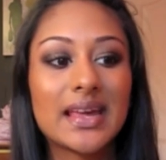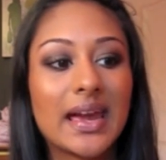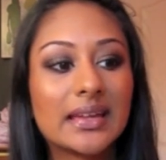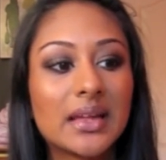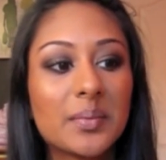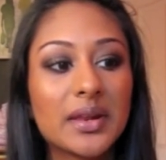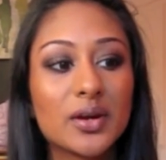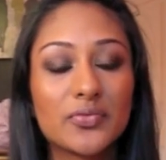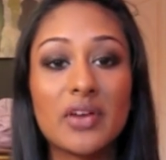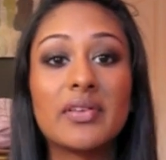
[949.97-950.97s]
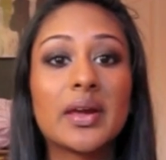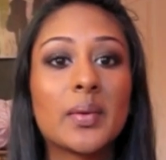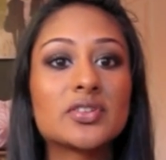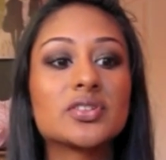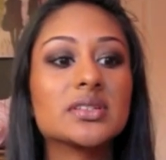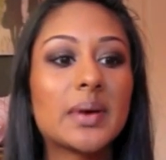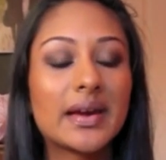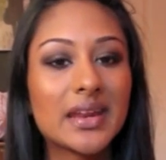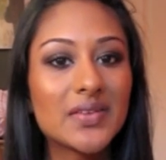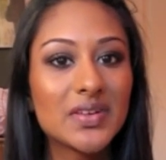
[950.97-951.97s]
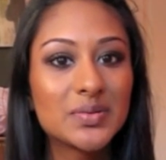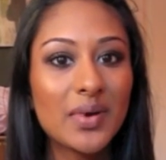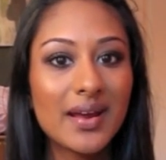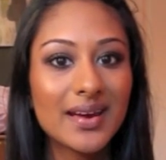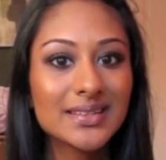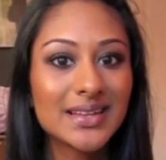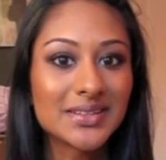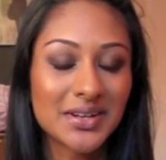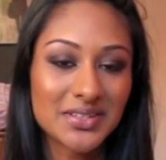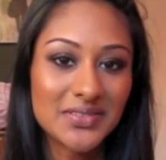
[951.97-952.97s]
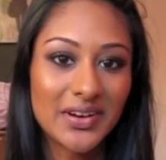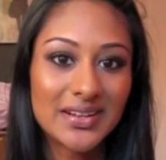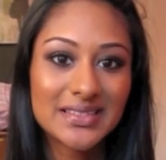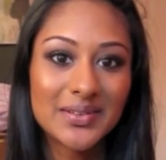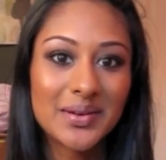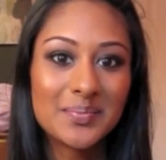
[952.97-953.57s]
and let me know if you have any questions about any of these products. I'll talk to you very soon.